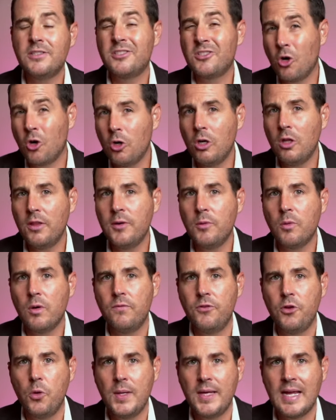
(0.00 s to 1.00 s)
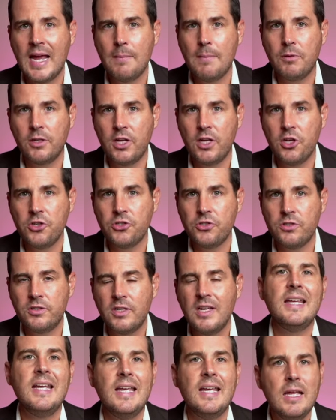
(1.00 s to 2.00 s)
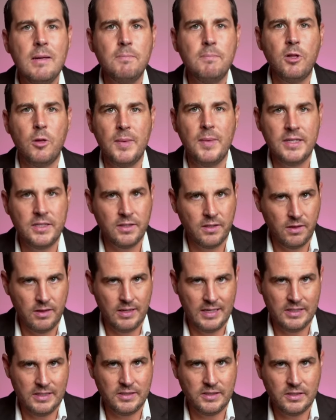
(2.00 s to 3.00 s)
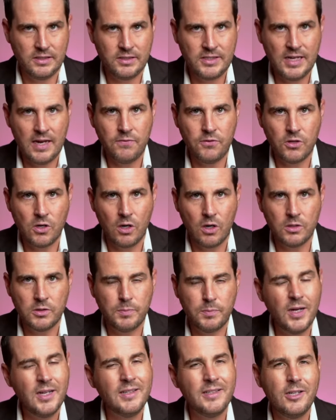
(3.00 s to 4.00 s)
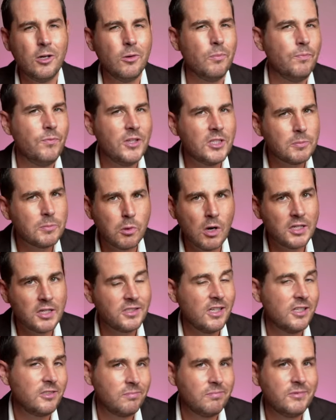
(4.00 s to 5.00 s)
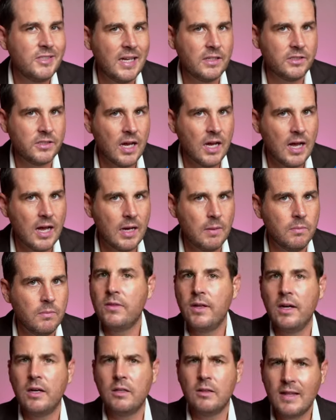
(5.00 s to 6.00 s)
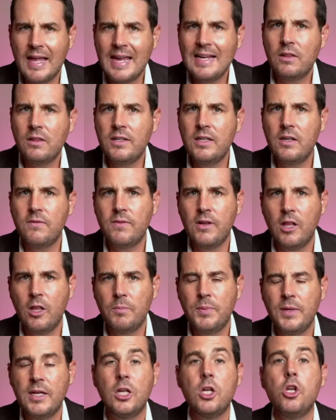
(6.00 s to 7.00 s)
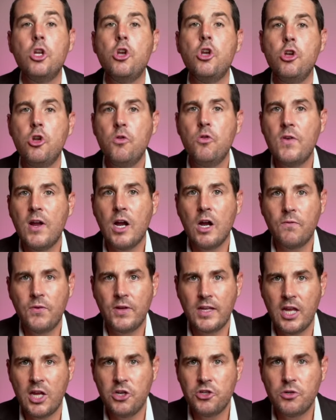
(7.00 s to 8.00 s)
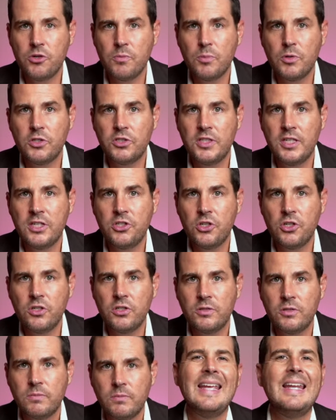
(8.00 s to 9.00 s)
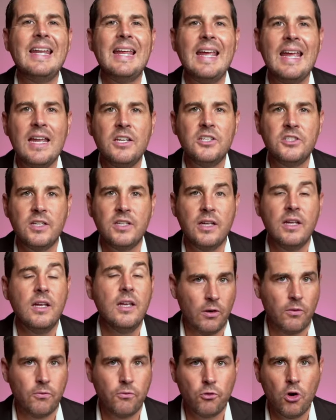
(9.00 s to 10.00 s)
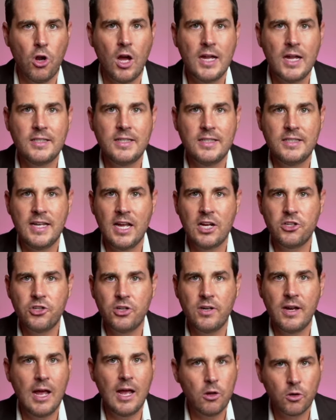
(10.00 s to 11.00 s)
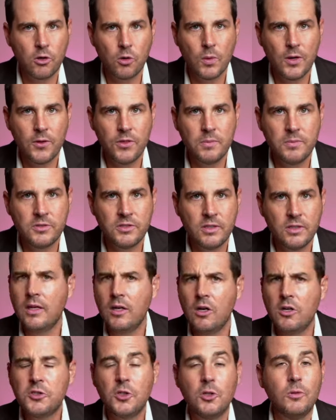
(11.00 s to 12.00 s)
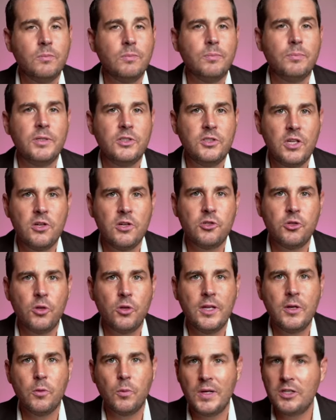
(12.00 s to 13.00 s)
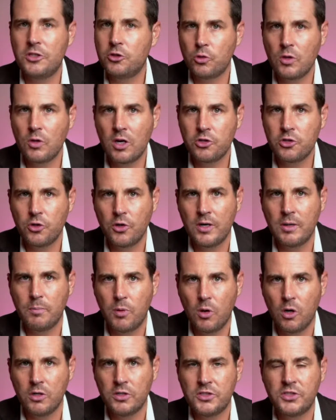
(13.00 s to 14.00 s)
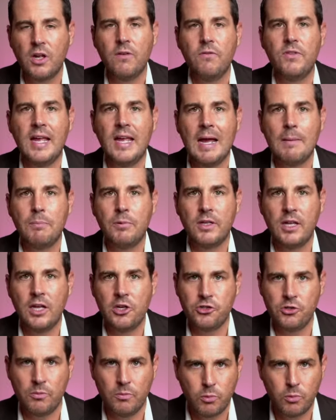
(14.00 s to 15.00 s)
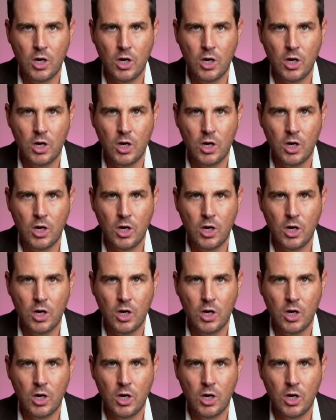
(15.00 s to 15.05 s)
is currently reviewing applications to implement these safeguards, but you know, this process takes time. They are likely developing new verification procedures, enhancing their fraud detection algorithms, and also potentially restructuring parts of the application